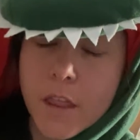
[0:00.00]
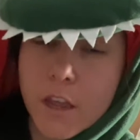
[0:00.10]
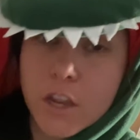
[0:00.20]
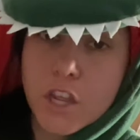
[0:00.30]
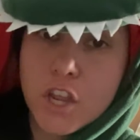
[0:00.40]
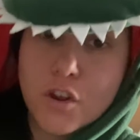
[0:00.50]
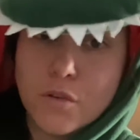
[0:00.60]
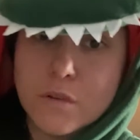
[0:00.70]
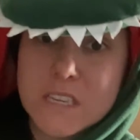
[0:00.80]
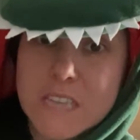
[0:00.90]
The
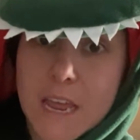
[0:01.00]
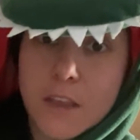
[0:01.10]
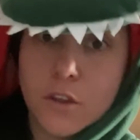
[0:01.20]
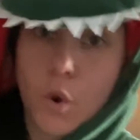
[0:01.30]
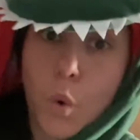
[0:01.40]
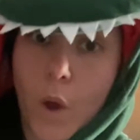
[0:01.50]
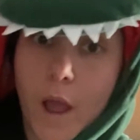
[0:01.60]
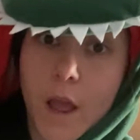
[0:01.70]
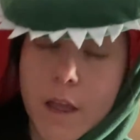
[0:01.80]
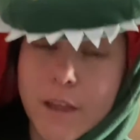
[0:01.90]
Q says
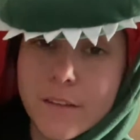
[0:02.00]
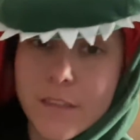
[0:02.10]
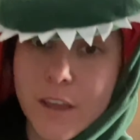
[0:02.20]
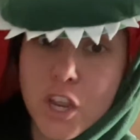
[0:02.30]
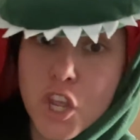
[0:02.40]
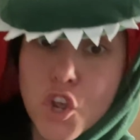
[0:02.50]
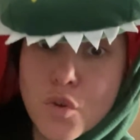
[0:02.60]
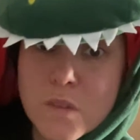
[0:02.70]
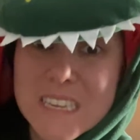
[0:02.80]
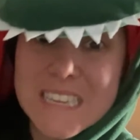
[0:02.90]
qua. The
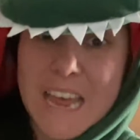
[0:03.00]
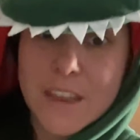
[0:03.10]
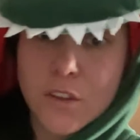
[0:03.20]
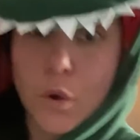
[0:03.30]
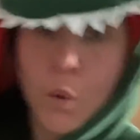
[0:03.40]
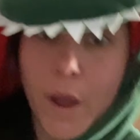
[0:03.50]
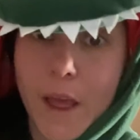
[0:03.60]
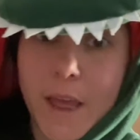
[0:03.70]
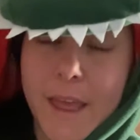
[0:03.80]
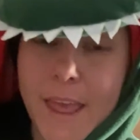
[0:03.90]
Q says
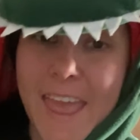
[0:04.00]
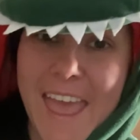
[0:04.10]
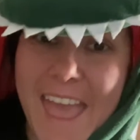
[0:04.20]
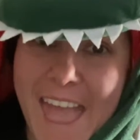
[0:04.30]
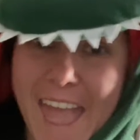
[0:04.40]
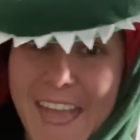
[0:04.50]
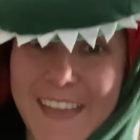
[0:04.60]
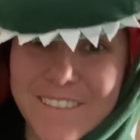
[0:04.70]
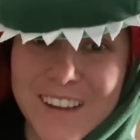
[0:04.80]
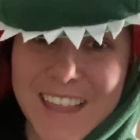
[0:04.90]
qua.
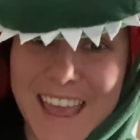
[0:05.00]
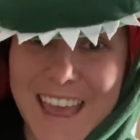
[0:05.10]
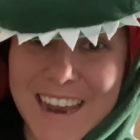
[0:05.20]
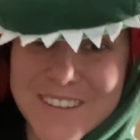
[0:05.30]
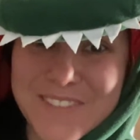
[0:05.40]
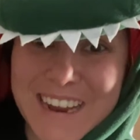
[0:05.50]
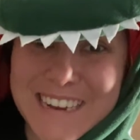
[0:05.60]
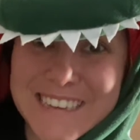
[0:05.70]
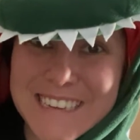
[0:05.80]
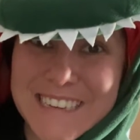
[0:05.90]
Every letter
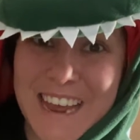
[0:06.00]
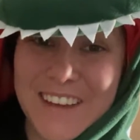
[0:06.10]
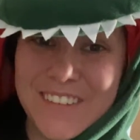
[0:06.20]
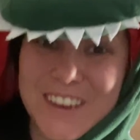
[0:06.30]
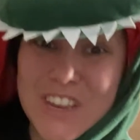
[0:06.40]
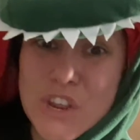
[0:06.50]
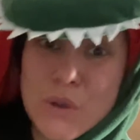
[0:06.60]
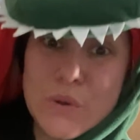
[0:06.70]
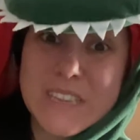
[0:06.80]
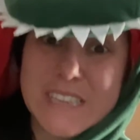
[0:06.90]
makes a sound. The
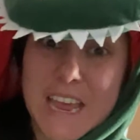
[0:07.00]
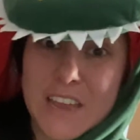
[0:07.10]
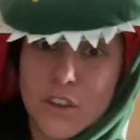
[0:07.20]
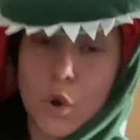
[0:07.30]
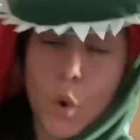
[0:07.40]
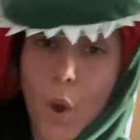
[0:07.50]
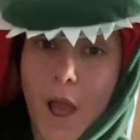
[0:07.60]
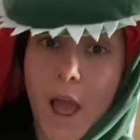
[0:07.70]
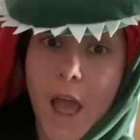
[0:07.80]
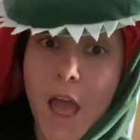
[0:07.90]
Q says
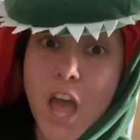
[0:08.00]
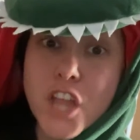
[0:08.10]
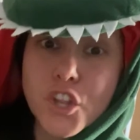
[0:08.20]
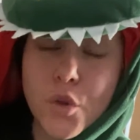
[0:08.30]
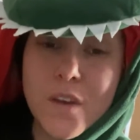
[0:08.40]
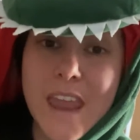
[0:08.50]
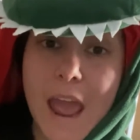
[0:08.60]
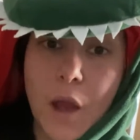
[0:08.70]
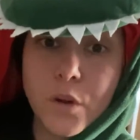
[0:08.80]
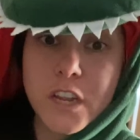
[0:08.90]
qua. So
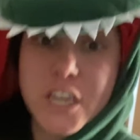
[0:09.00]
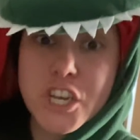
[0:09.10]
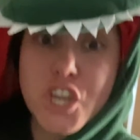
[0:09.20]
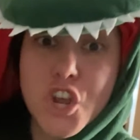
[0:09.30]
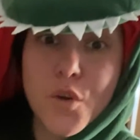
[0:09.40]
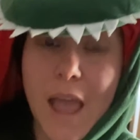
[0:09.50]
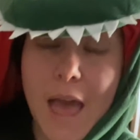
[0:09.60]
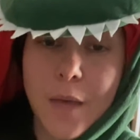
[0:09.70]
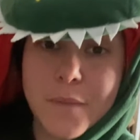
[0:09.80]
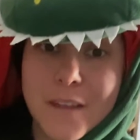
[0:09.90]
now, can you
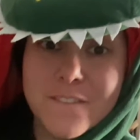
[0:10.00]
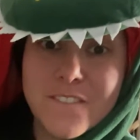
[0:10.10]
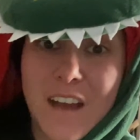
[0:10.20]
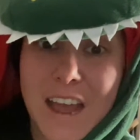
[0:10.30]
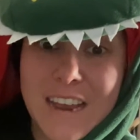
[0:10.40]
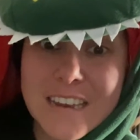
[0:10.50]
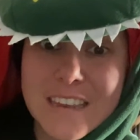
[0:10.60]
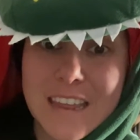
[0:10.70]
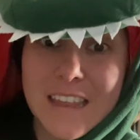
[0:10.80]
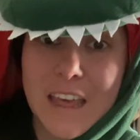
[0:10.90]
help me
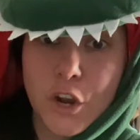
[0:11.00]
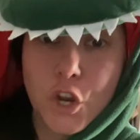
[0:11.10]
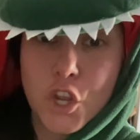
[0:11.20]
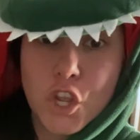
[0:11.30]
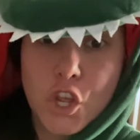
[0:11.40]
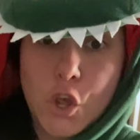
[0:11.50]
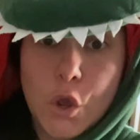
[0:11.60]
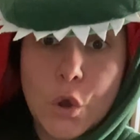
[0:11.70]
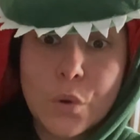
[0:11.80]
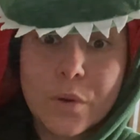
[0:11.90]
find the letter
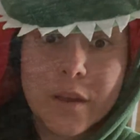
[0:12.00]
Q?